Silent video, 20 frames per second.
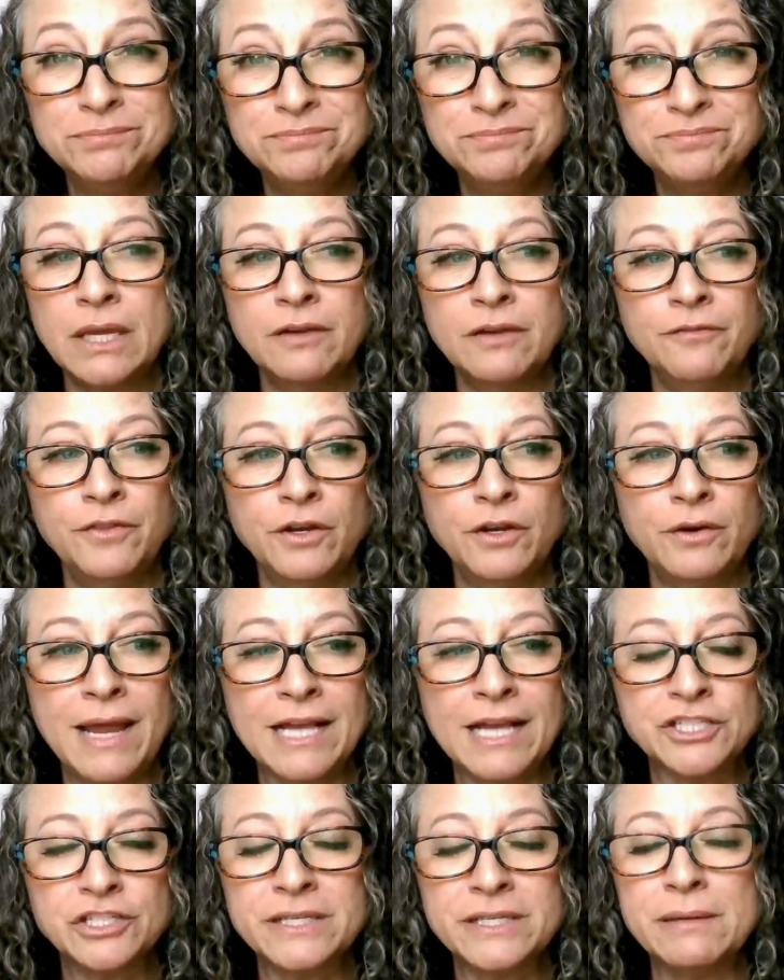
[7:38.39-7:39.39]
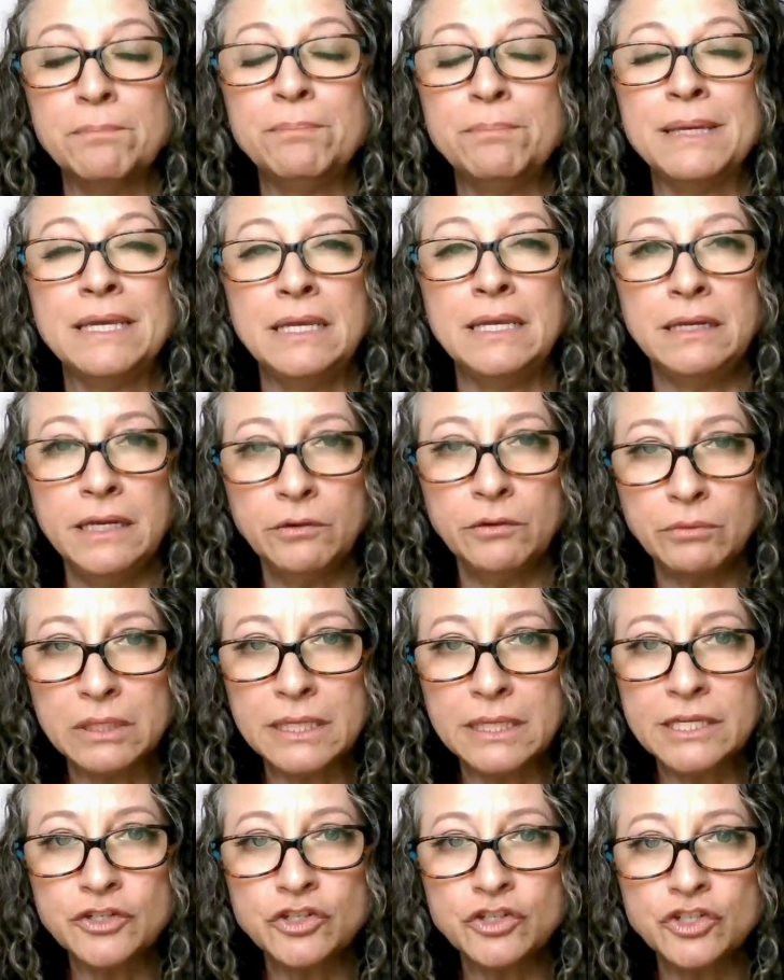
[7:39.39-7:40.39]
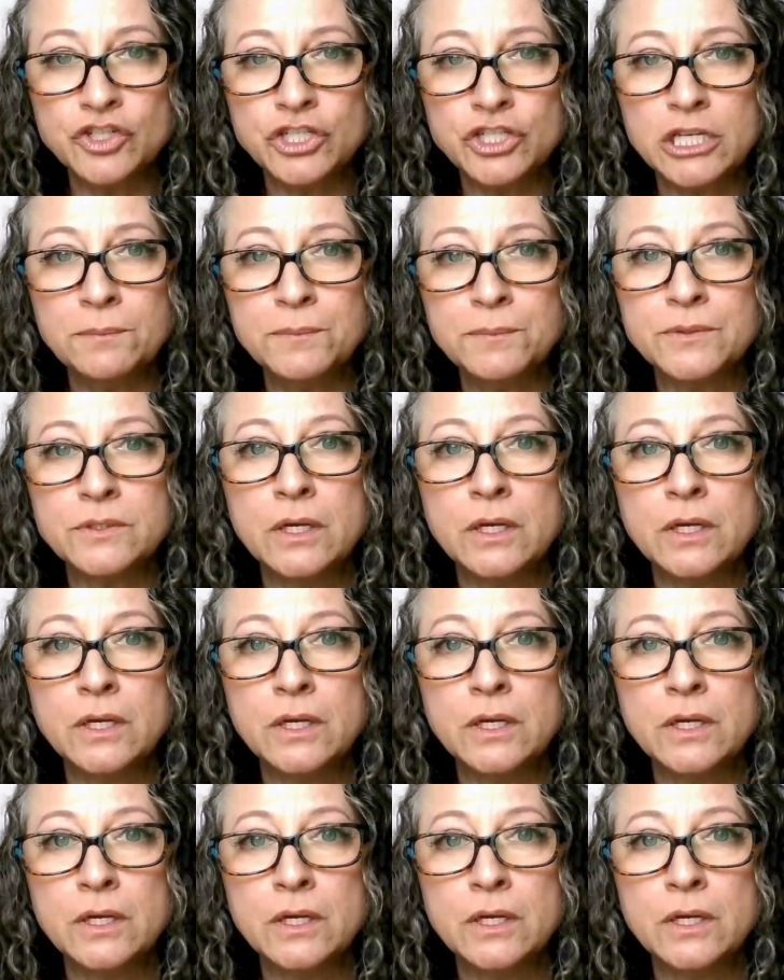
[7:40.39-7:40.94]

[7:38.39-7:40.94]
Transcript: if they're actually impeding relationships,